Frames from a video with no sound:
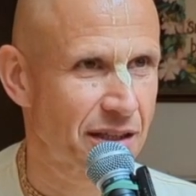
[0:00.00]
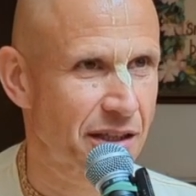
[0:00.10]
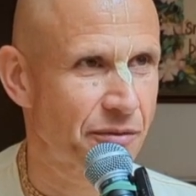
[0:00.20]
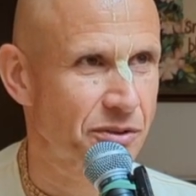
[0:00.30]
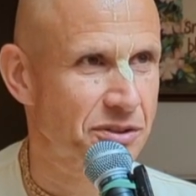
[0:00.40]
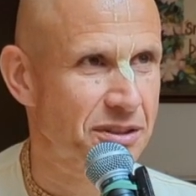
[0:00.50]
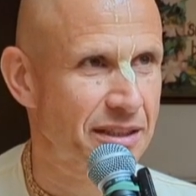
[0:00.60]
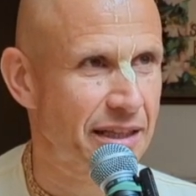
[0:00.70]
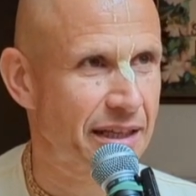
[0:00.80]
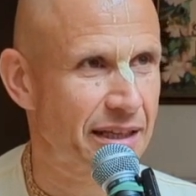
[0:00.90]
he was
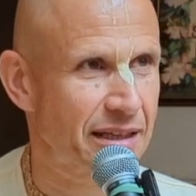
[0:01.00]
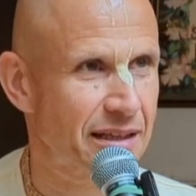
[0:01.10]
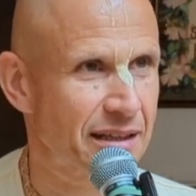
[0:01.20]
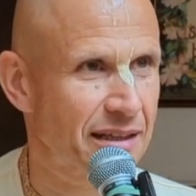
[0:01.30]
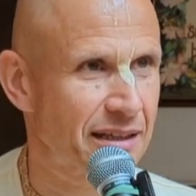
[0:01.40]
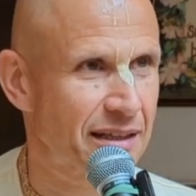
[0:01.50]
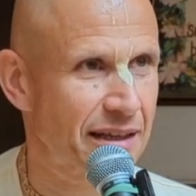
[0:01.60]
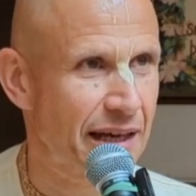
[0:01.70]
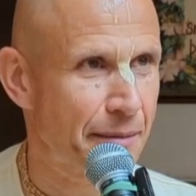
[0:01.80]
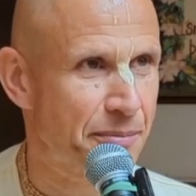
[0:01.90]

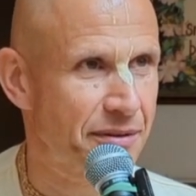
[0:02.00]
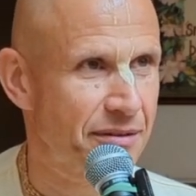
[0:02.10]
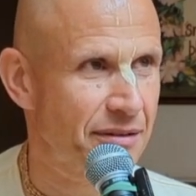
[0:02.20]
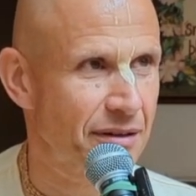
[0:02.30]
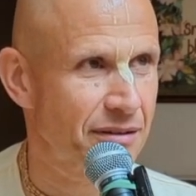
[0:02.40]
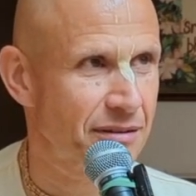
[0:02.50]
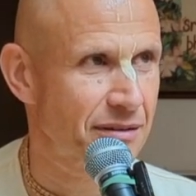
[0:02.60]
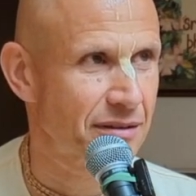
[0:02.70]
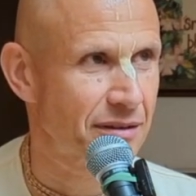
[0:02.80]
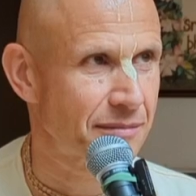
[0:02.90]
kept
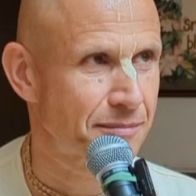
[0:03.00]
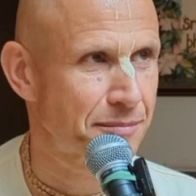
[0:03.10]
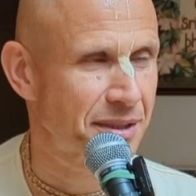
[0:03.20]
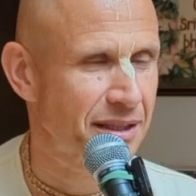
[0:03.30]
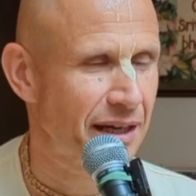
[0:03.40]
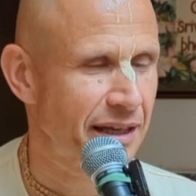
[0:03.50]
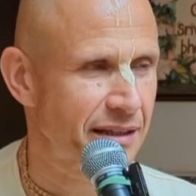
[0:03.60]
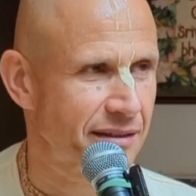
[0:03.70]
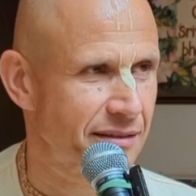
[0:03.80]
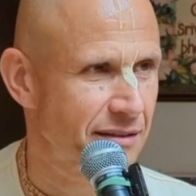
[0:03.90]

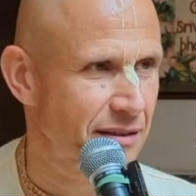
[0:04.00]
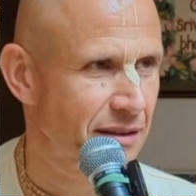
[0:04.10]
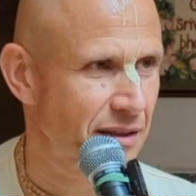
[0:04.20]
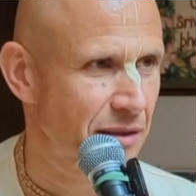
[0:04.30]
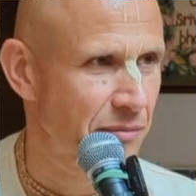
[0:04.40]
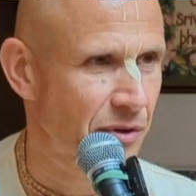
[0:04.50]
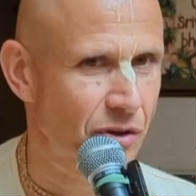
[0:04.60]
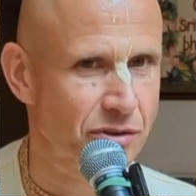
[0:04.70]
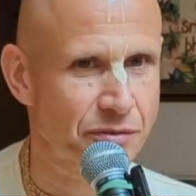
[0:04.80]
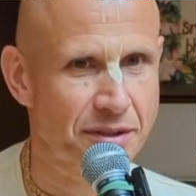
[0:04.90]
behind
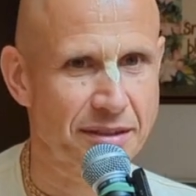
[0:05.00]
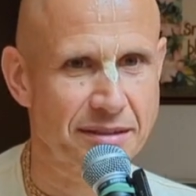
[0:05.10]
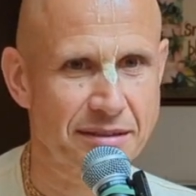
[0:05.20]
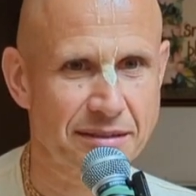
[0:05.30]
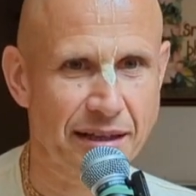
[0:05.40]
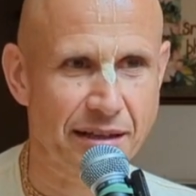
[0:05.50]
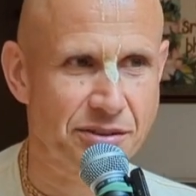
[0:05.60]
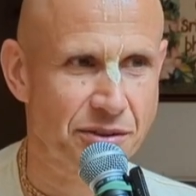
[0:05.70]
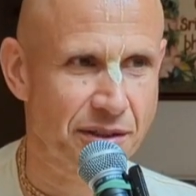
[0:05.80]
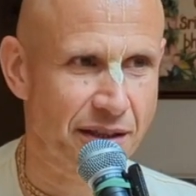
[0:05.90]
because of these
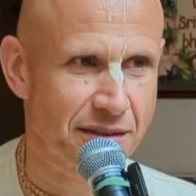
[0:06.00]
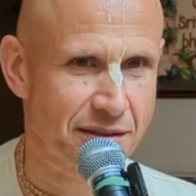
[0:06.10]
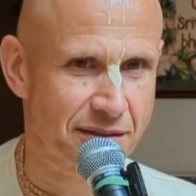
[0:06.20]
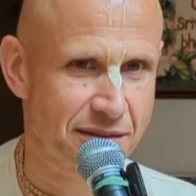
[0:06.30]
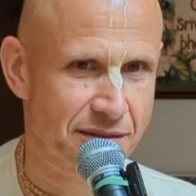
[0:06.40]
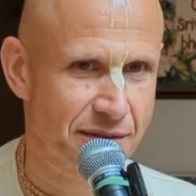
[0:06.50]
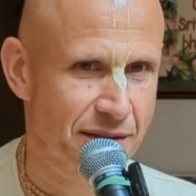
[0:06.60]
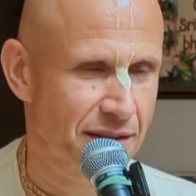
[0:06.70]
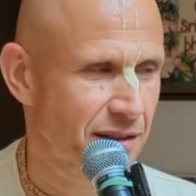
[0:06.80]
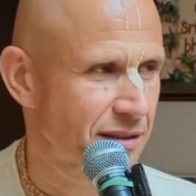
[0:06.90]
tax collectors.
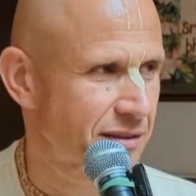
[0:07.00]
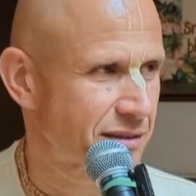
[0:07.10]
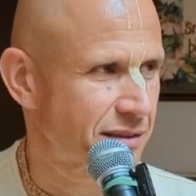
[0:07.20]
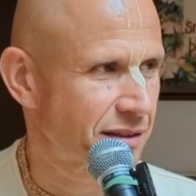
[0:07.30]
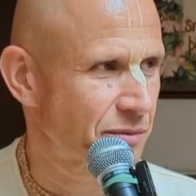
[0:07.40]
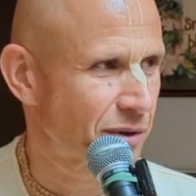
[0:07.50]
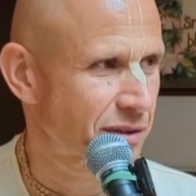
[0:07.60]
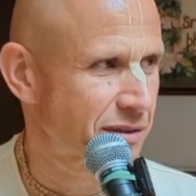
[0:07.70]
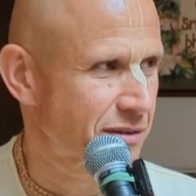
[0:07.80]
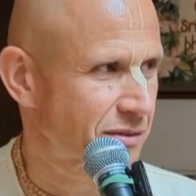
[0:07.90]
They
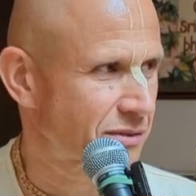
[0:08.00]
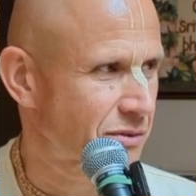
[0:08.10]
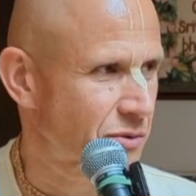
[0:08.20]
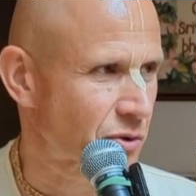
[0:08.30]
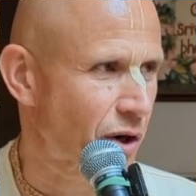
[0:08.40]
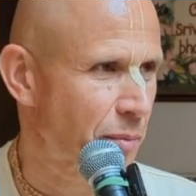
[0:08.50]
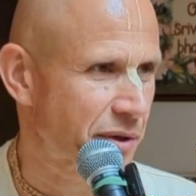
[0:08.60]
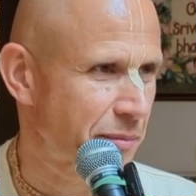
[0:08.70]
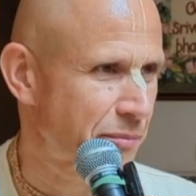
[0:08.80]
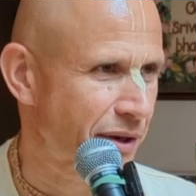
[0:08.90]
wanted to rob
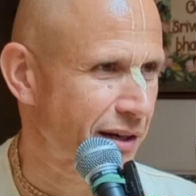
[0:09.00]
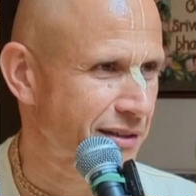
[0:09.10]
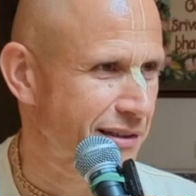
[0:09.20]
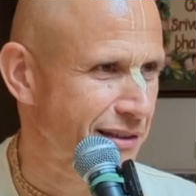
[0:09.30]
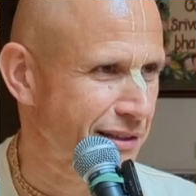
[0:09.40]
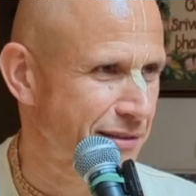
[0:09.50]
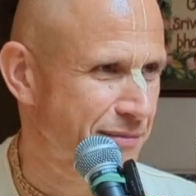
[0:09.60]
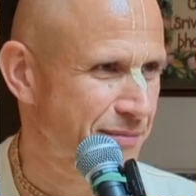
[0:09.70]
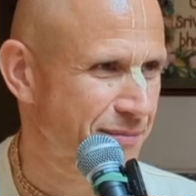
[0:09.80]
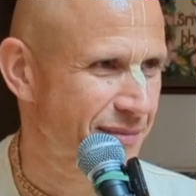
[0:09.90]
him practically.
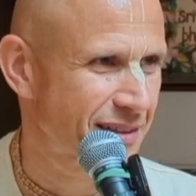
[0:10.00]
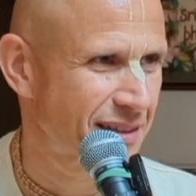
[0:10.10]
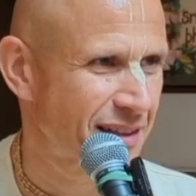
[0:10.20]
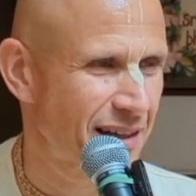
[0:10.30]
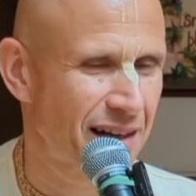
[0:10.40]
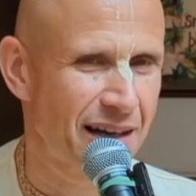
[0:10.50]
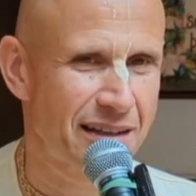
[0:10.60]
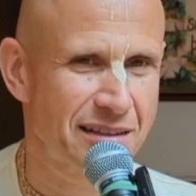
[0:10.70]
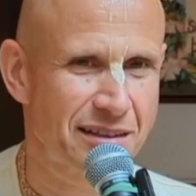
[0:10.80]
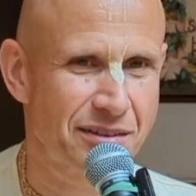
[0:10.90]

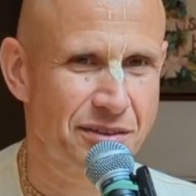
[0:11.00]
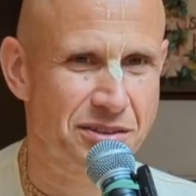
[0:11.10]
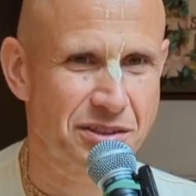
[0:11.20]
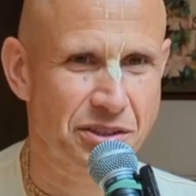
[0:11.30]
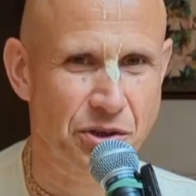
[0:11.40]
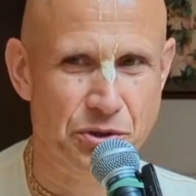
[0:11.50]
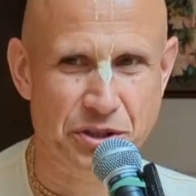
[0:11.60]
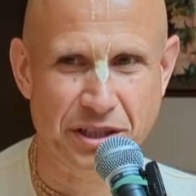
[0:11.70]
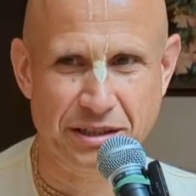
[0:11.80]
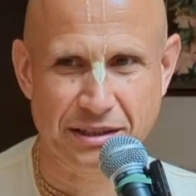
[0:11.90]
And he was
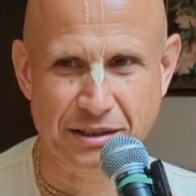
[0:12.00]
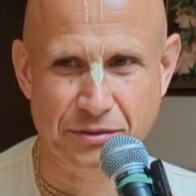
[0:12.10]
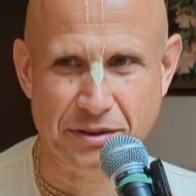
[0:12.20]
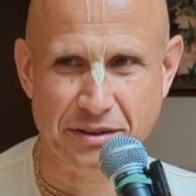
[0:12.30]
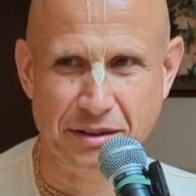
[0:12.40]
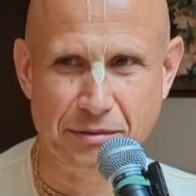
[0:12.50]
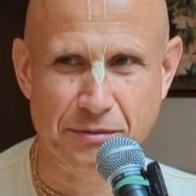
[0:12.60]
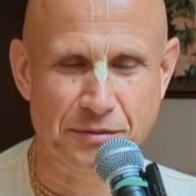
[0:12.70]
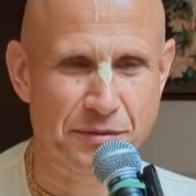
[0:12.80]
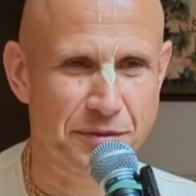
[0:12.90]
negotiating with
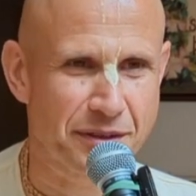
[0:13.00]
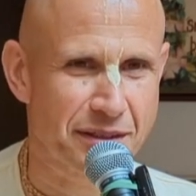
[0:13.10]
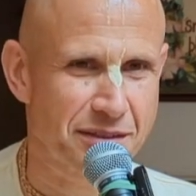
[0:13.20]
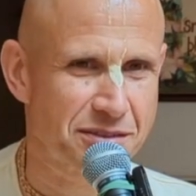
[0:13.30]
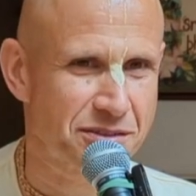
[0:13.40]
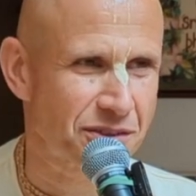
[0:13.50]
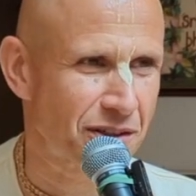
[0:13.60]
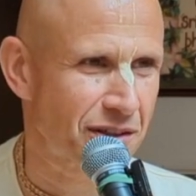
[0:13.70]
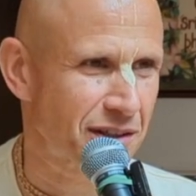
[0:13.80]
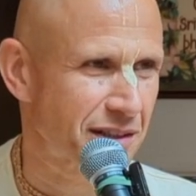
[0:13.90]
them very
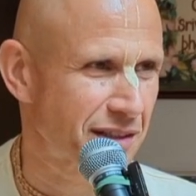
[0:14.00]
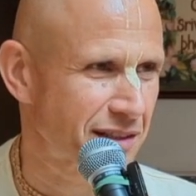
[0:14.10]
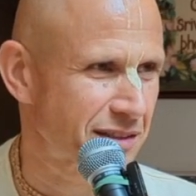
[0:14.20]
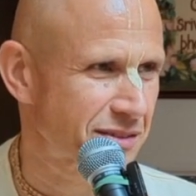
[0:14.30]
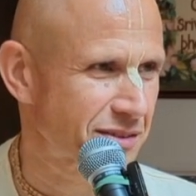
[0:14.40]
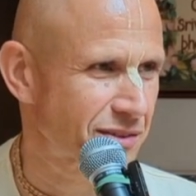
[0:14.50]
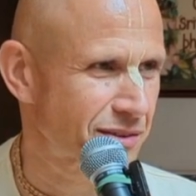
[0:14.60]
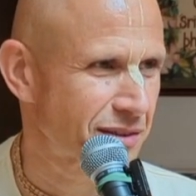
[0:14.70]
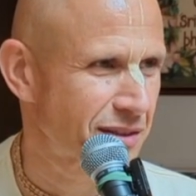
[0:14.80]
strongly, and so